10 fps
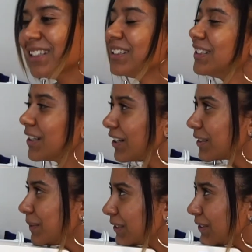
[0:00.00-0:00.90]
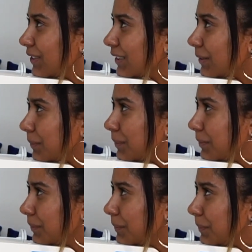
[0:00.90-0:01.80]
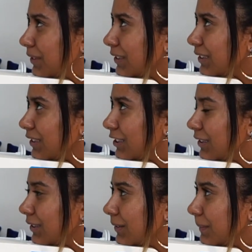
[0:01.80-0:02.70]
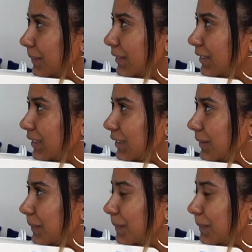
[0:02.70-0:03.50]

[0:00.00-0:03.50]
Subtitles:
She cost me so damn much money.